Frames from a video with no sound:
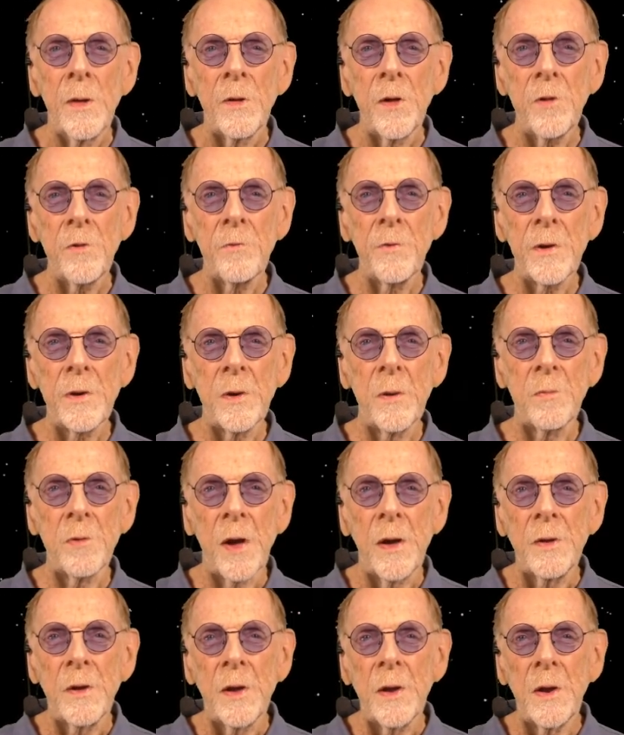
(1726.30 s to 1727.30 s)
This
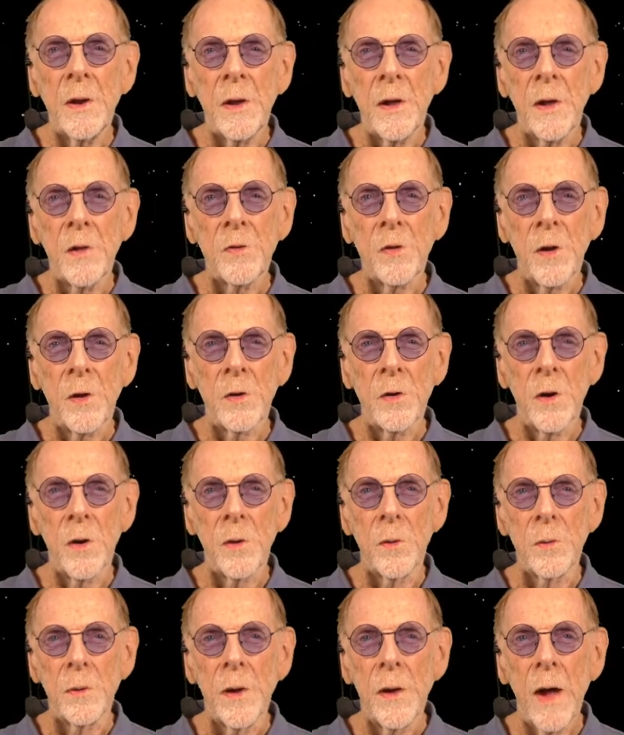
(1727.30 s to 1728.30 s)
victim's identity is
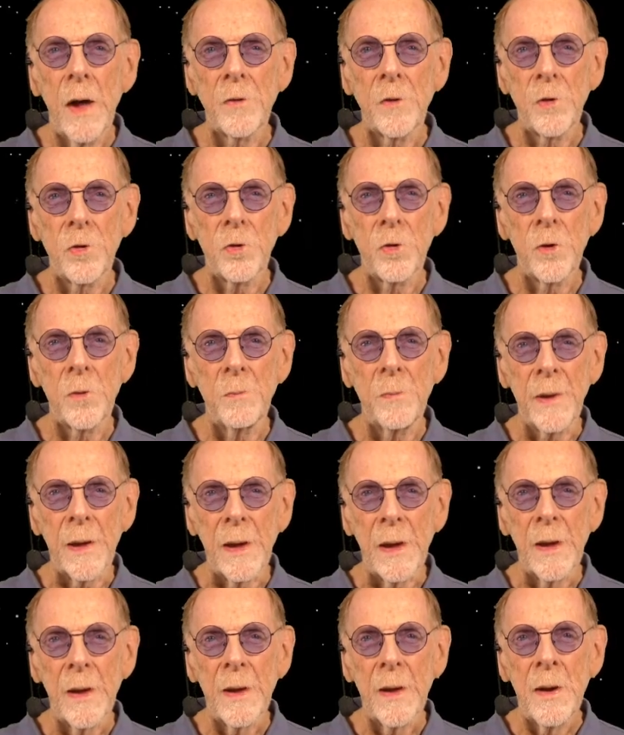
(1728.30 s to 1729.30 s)
unknown, as it should
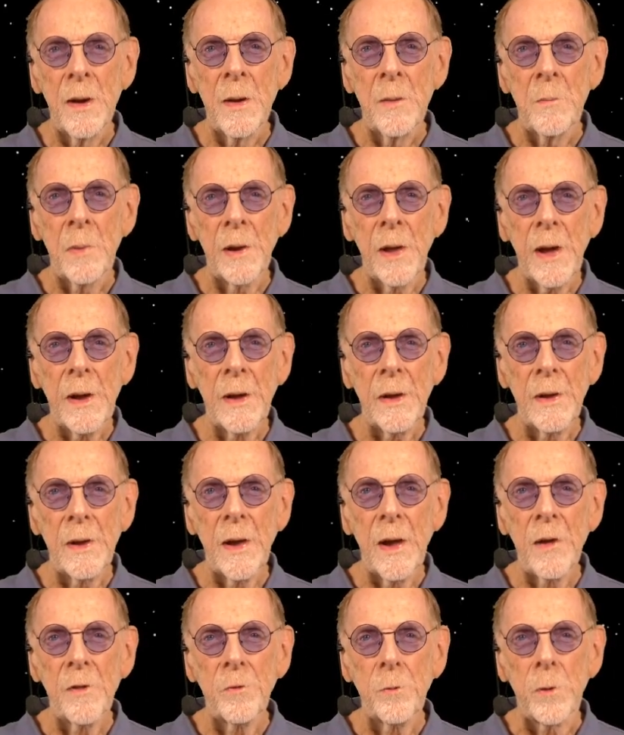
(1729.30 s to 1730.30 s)
be, but I
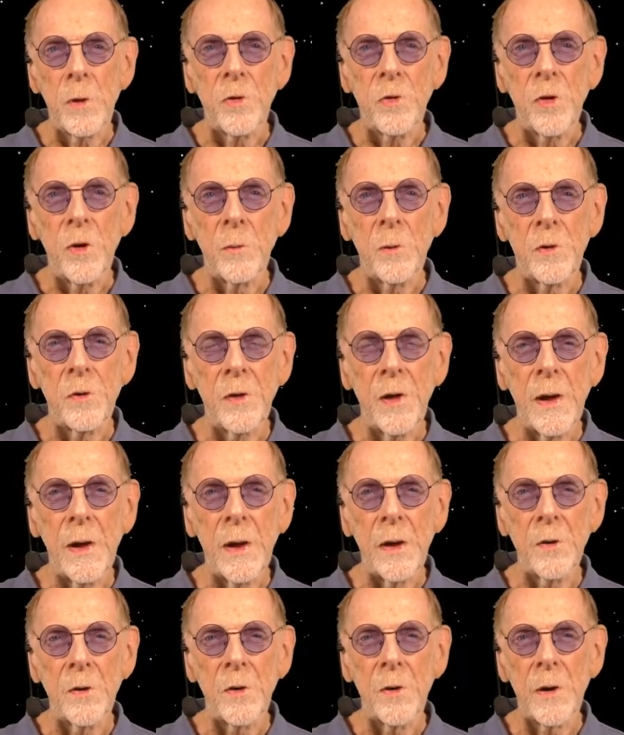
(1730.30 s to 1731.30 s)
can guess what she was
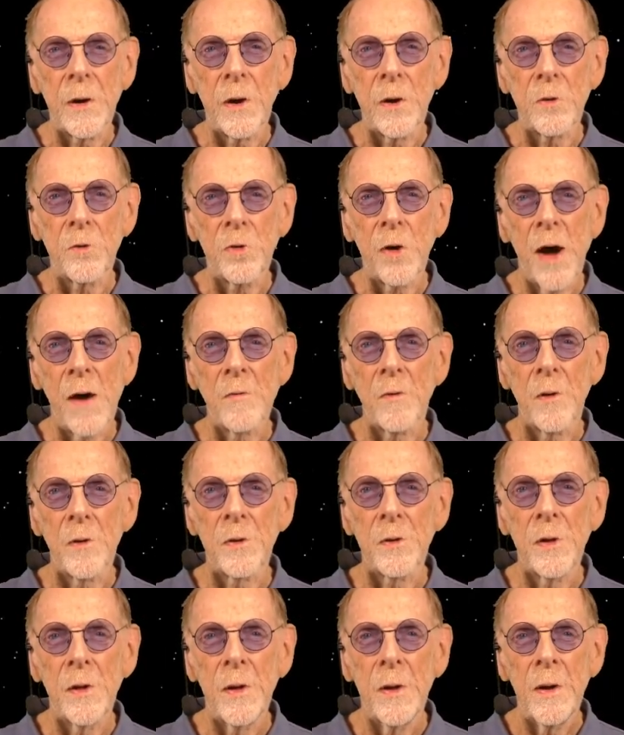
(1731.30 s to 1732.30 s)
thinking during her
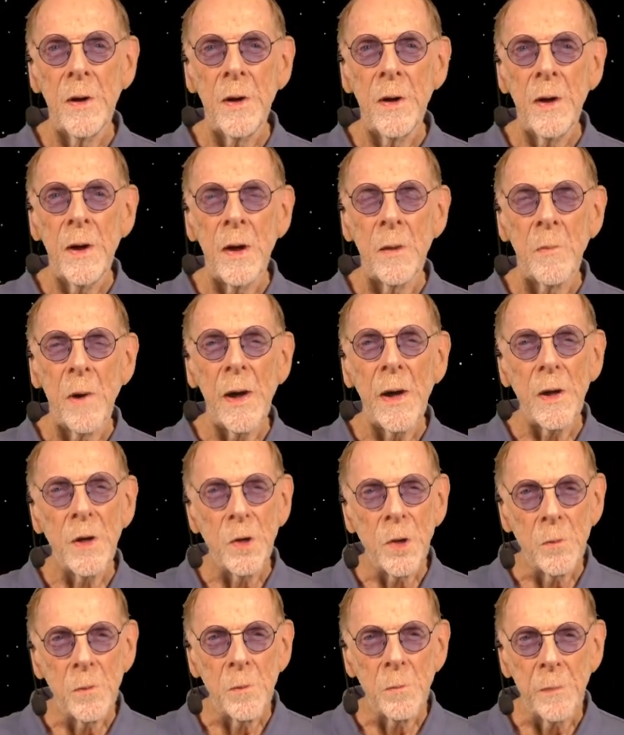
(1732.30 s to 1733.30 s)
travels. Am I
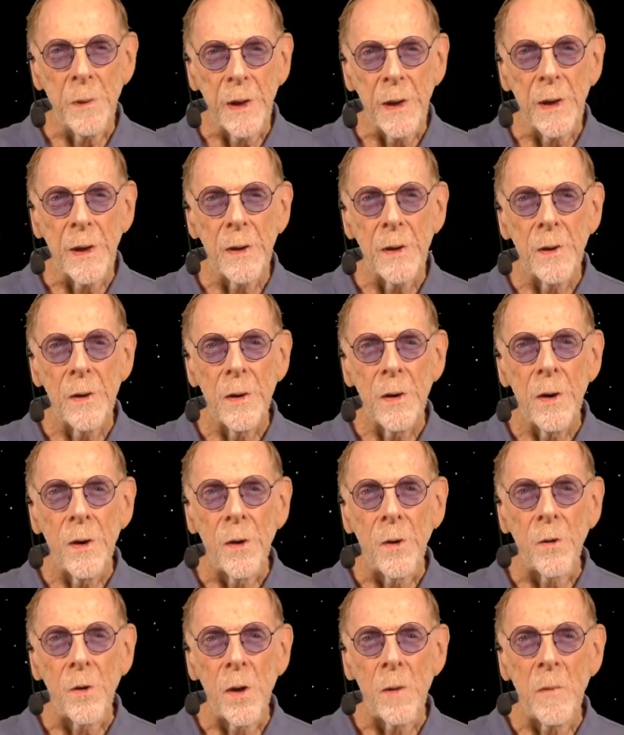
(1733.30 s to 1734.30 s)
a human being,
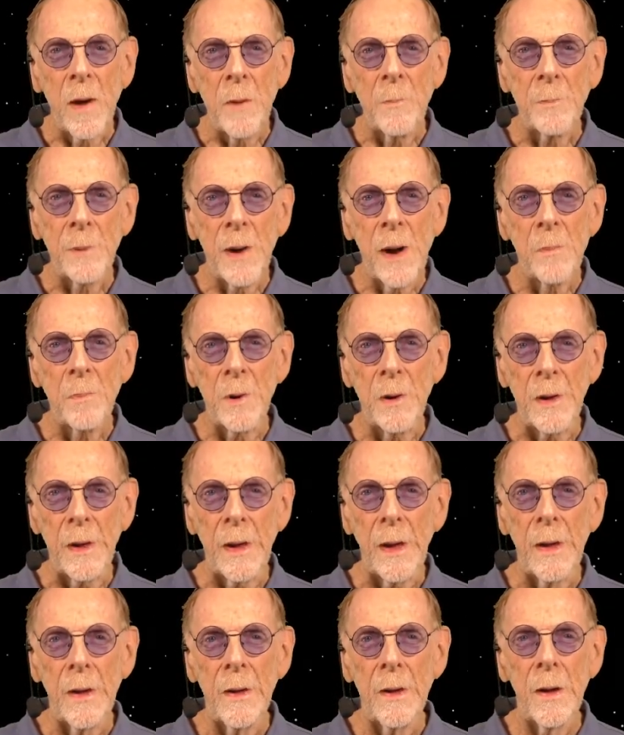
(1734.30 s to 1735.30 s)
or am I
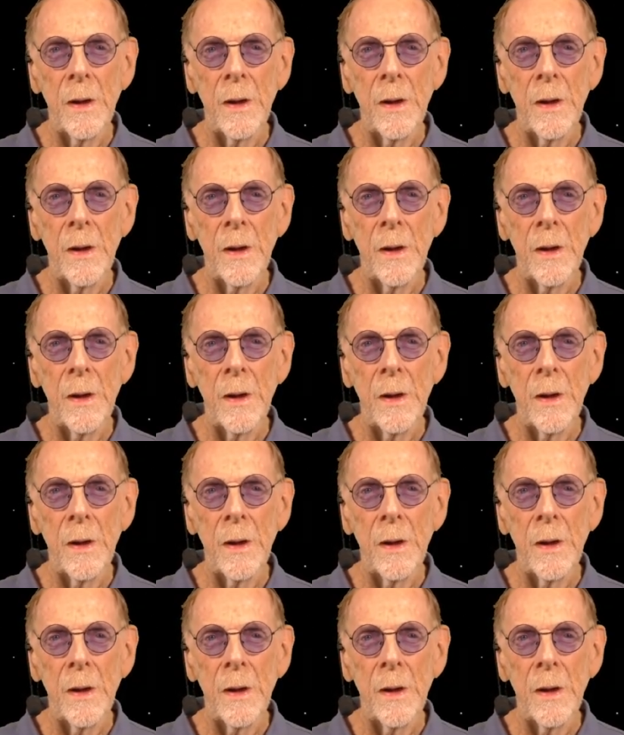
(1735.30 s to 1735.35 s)
property?